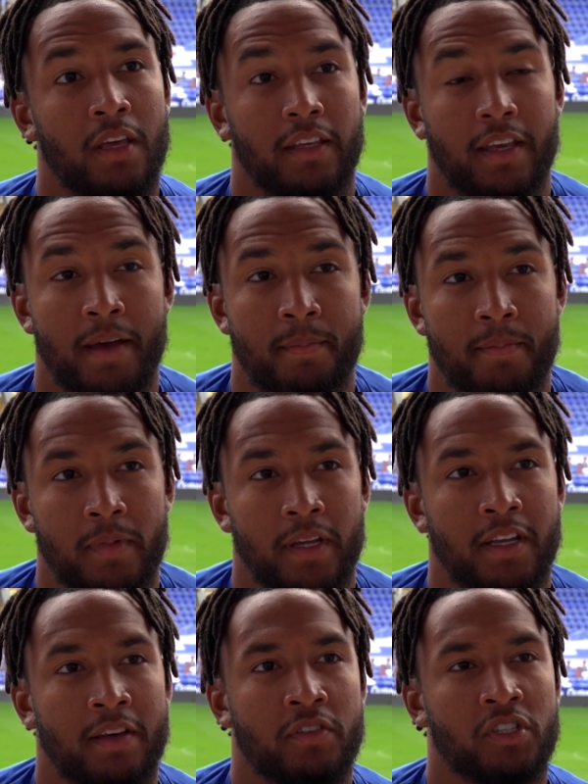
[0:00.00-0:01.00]
Yep,
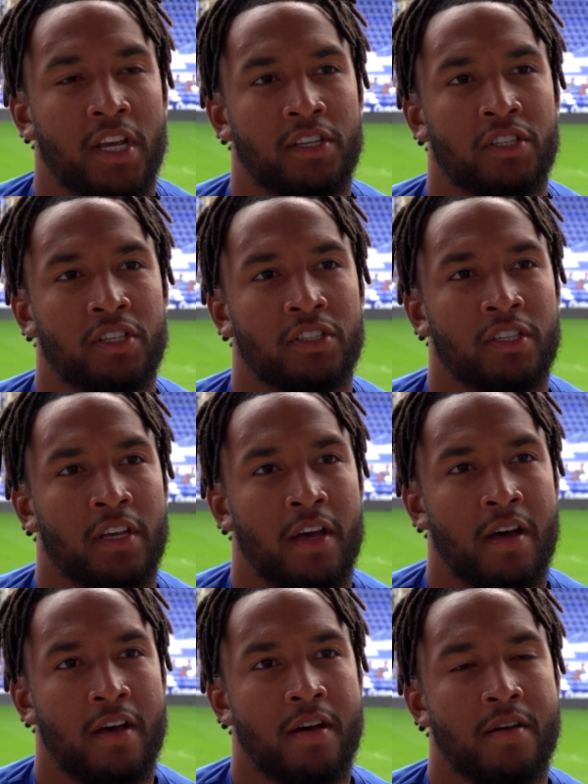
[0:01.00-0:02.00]
it never changes.
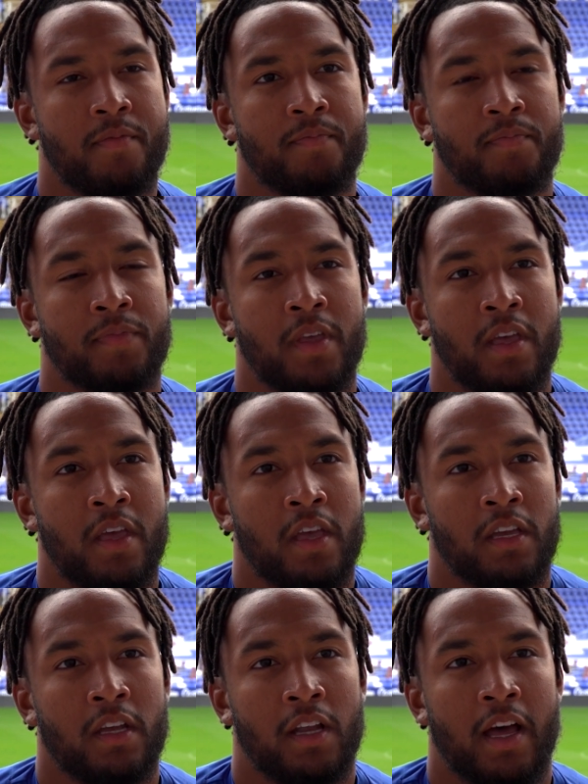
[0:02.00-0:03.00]

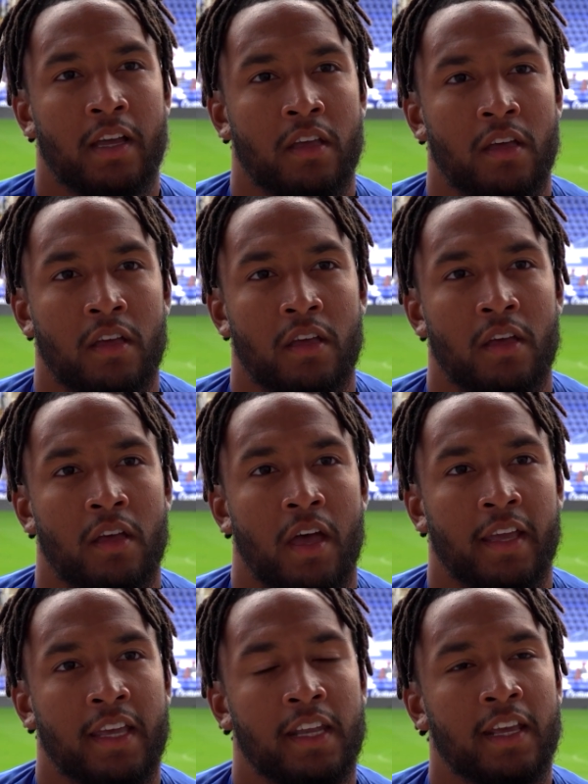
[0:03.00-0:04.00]
You're like a
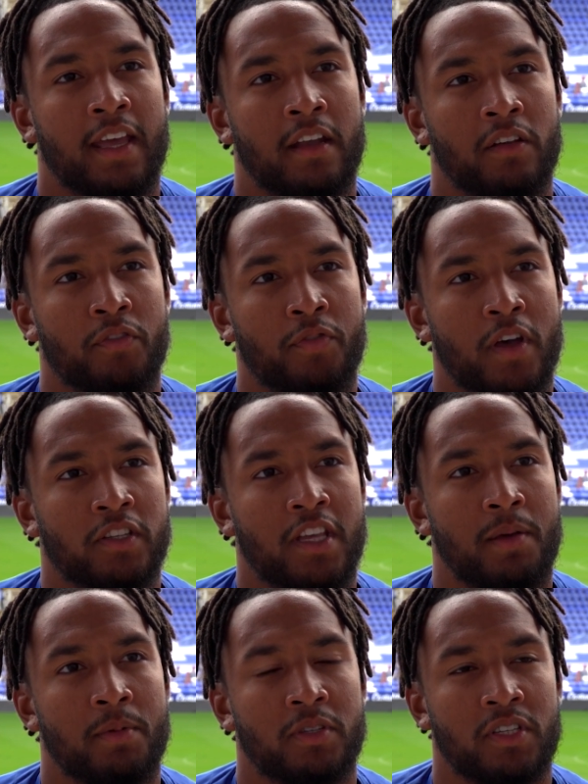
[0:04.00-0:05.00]
kid again on the first
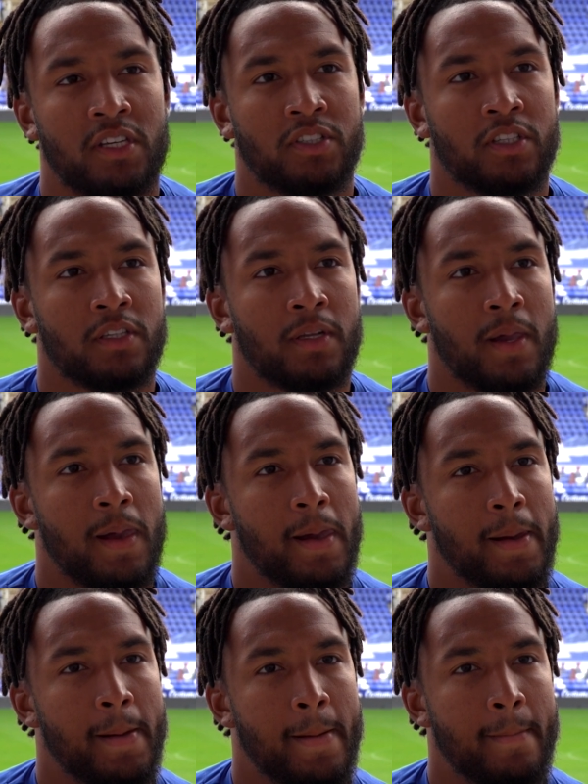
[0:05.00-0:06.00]
game of the season.
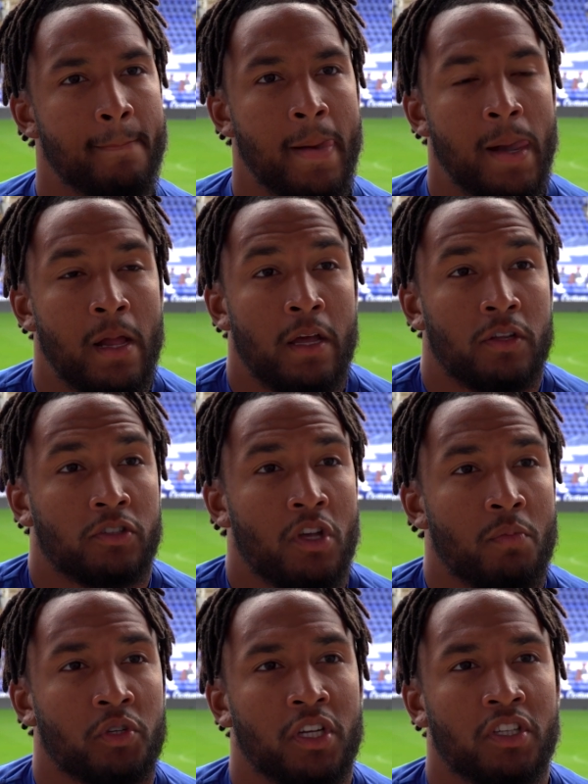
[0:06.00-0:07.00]
So
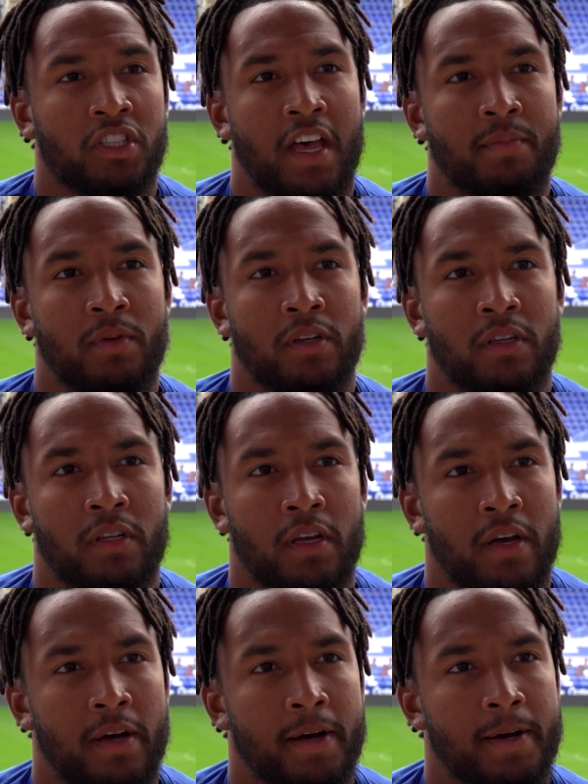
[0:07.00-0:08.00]
much excitement,
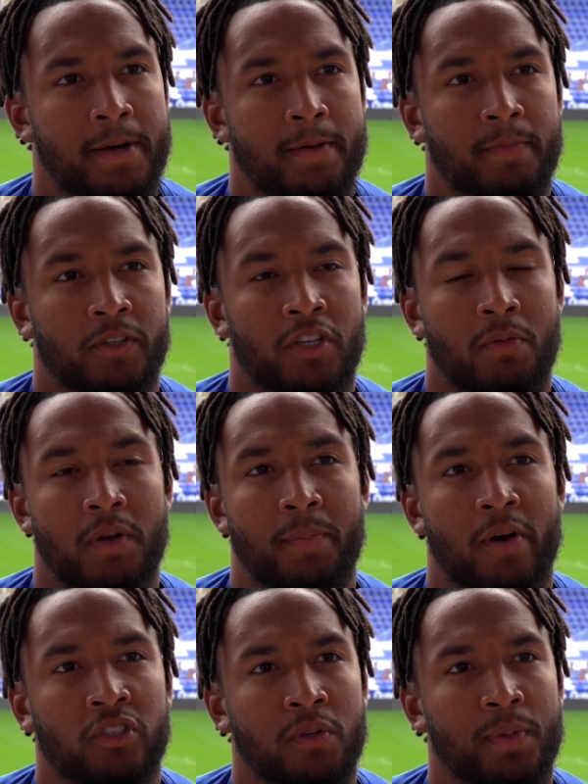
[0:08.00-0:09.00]
there's so many
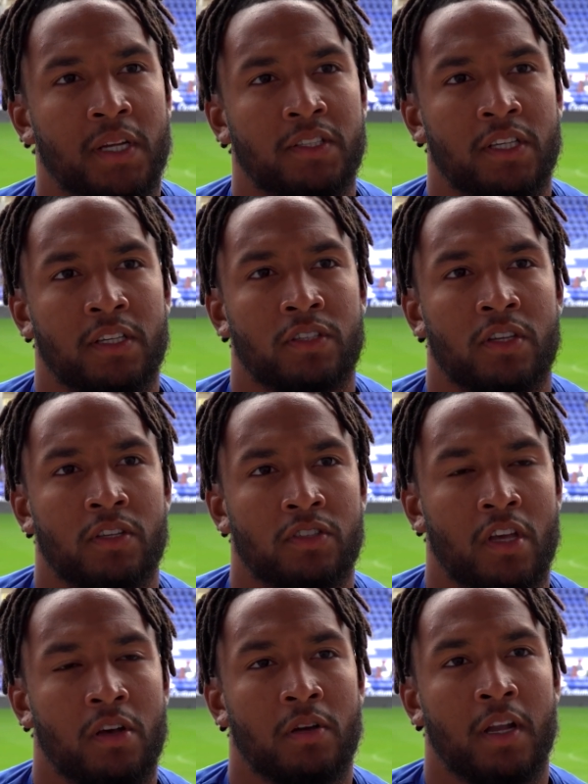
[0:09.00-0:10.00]
possibilities.
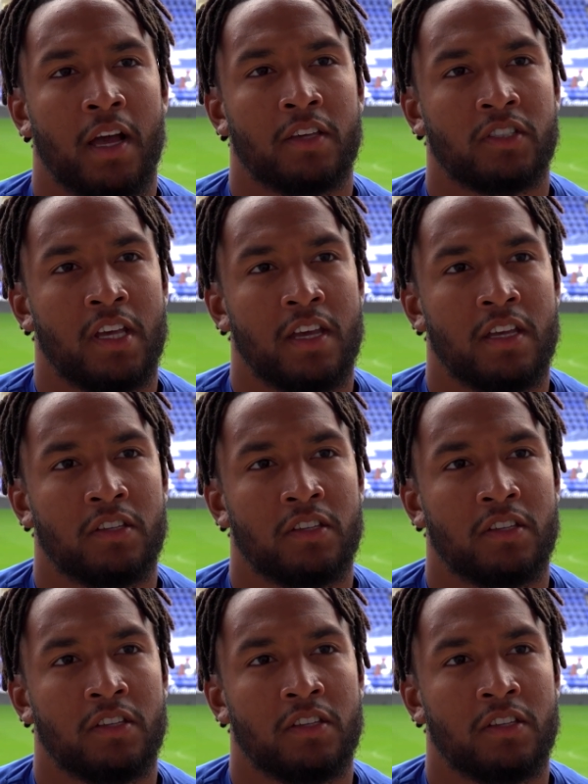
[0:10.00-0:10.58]
So, like I say,